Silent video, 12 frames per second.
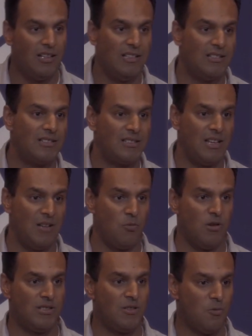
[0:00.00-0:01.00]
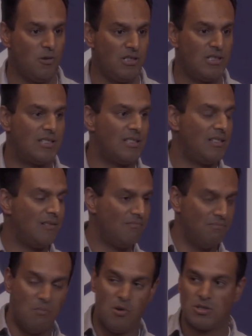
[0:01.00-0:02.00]
It was the world's
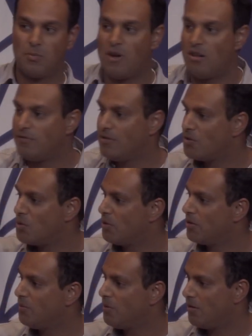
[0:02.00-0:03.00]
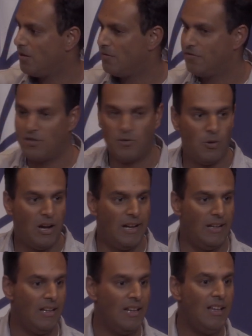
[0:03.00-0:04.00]
most powerful supercomputer a
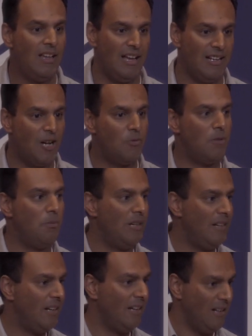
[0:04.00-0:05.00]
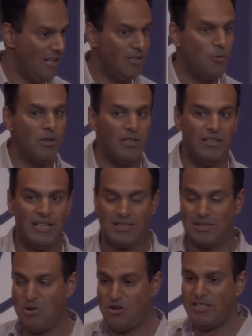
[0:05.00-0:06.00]
while, and now we are building another one
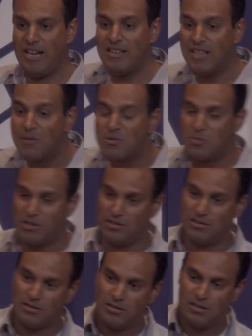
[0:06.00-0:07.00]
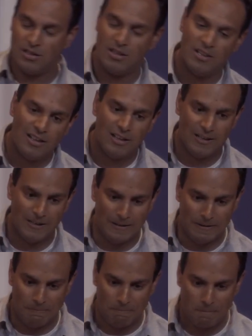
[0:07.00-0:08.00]
that's about 10 times bigger.
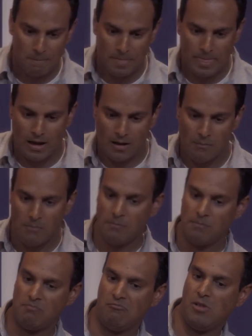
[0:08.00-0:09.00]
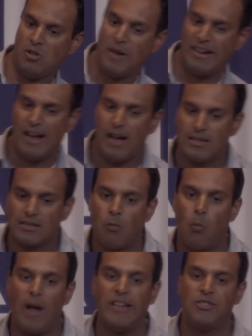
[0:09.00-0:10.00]
You might
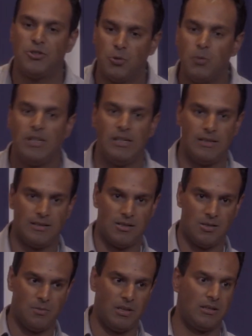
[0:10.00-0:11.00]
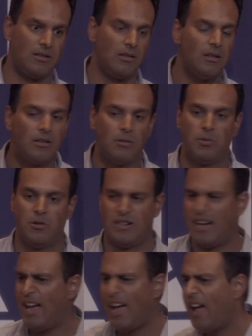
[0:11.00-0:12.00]
ask, why do we need such a big
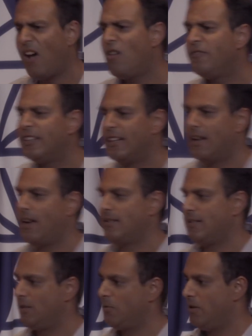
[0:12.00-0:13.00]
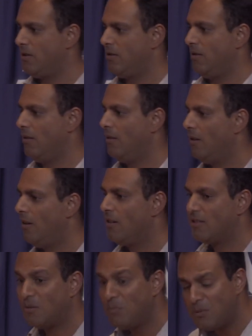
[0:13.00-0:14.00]
computer? I often get asked that question.
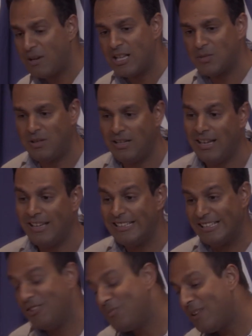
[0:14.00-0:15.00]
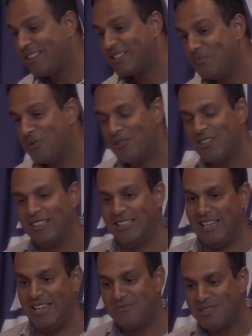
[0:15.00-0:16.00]
Some people ask me, can you play computer
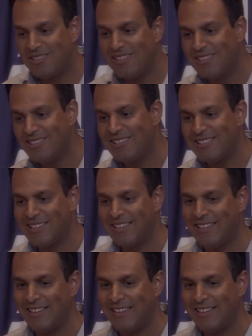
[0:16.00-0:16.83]
games on those?